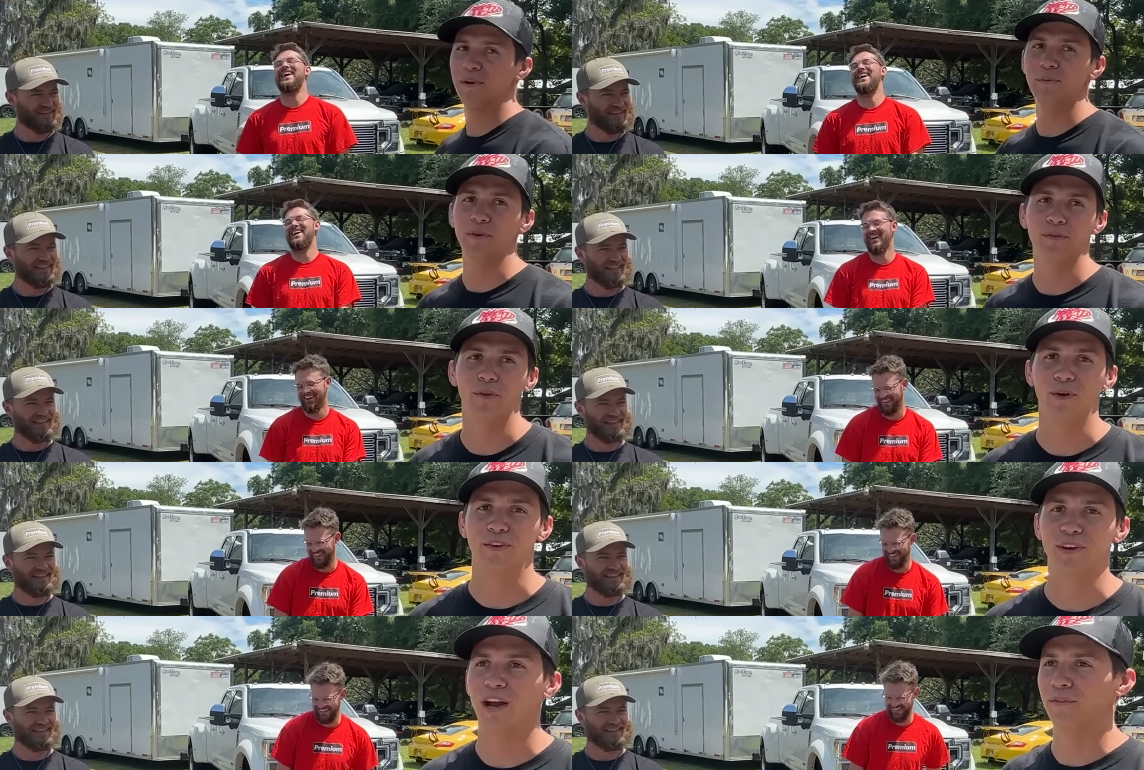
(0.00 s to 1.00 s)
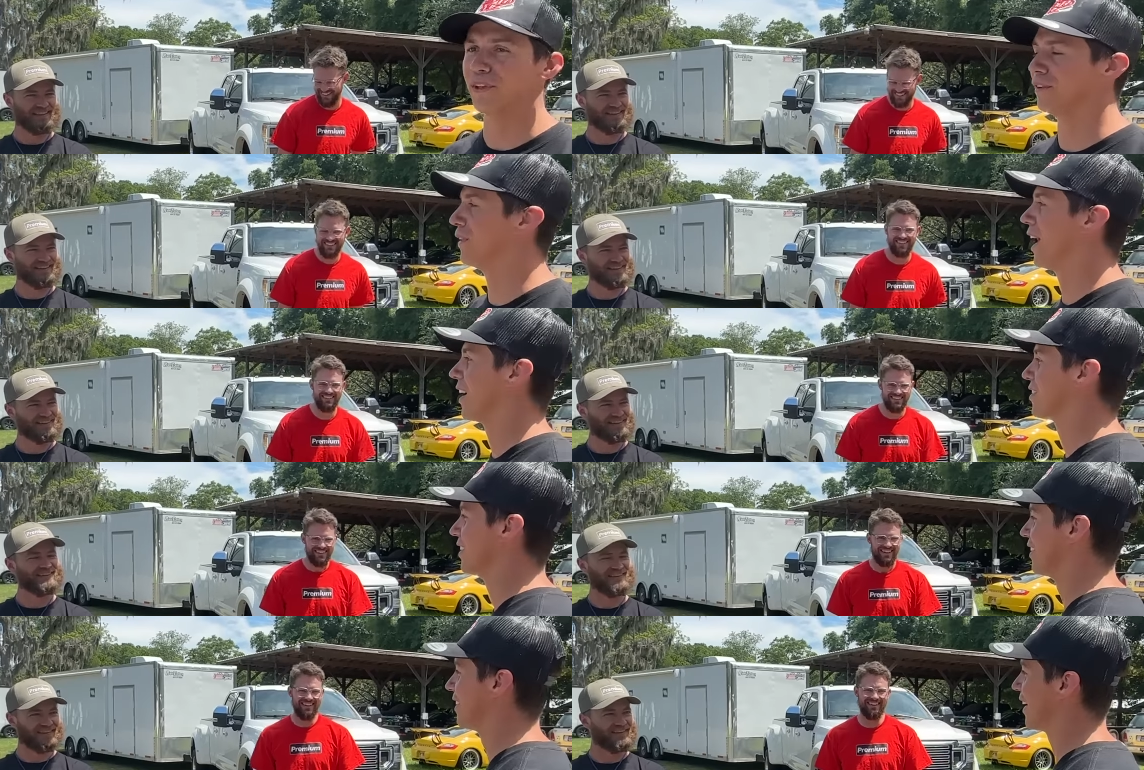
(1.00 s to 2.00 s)
Speaker 1: people in Florida drive really fast
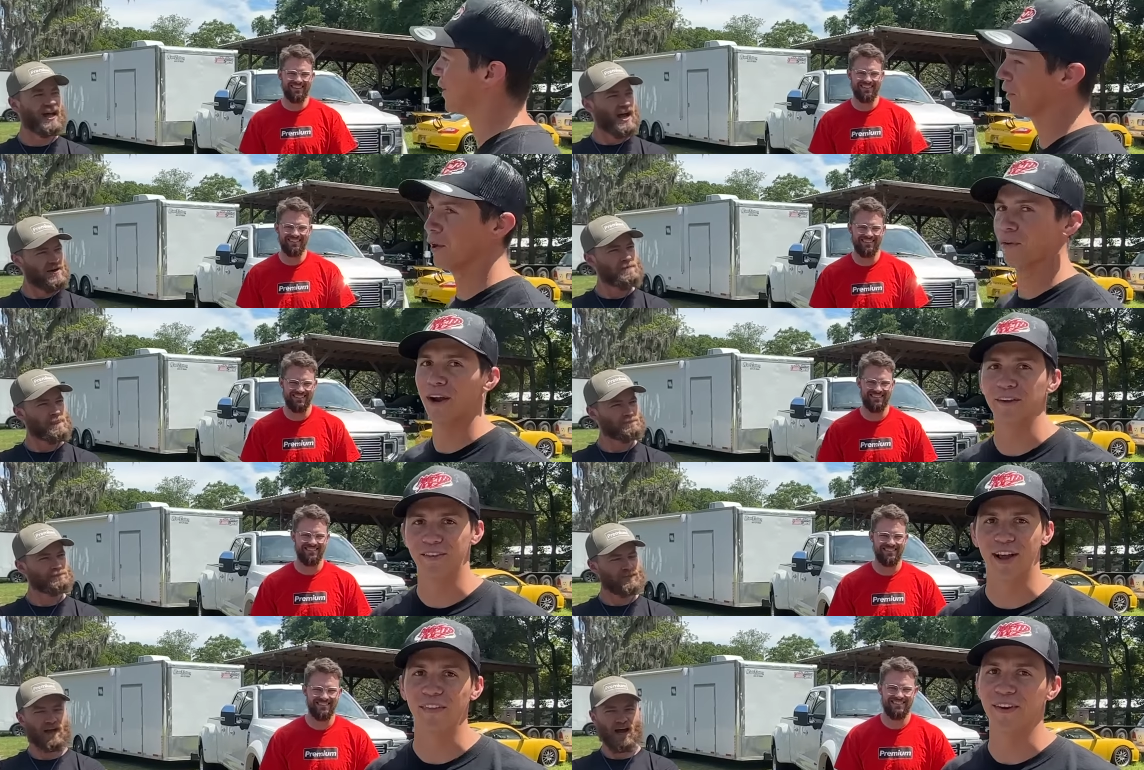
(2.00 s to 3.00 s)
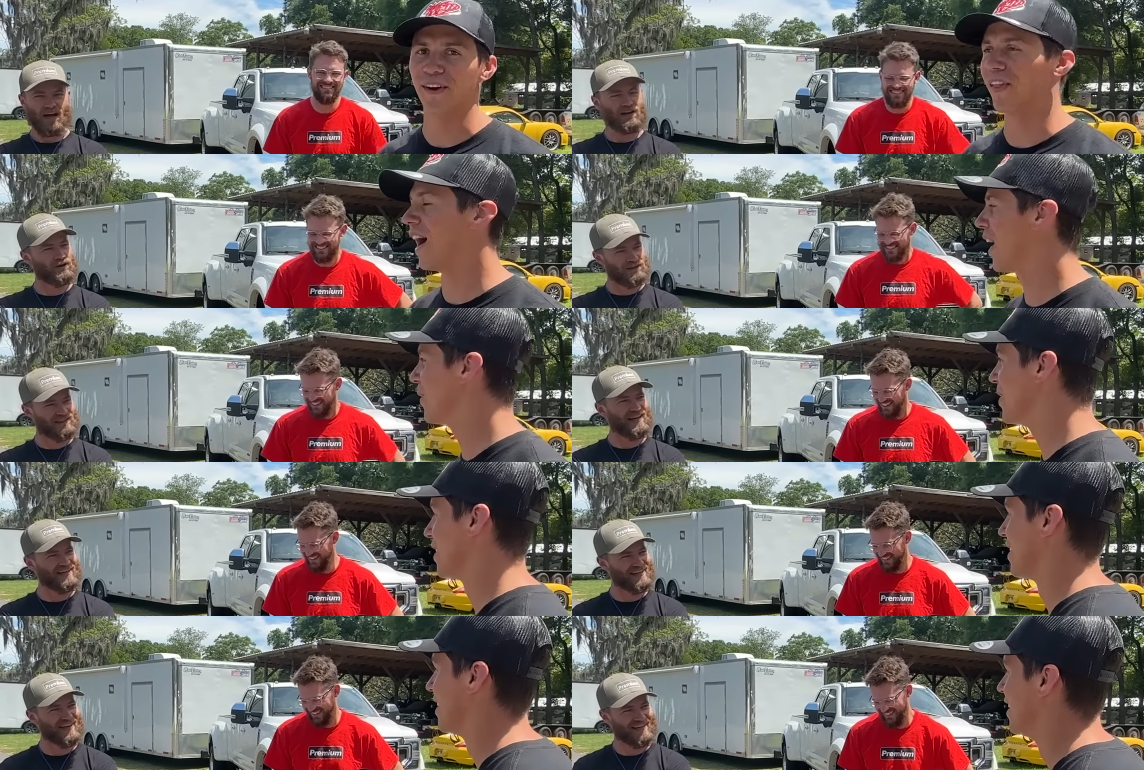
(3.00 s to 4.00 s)
and they get a little reckless out there. I noticed that.
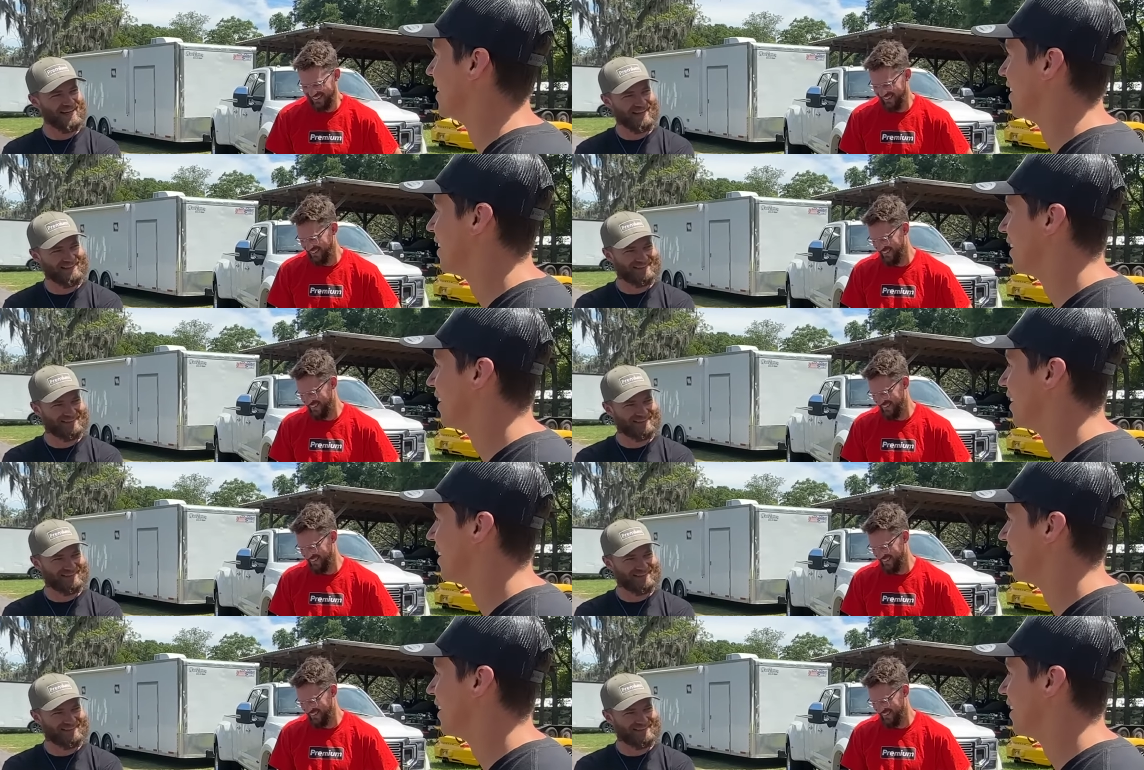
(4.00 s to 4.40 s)
Yeah, yeah.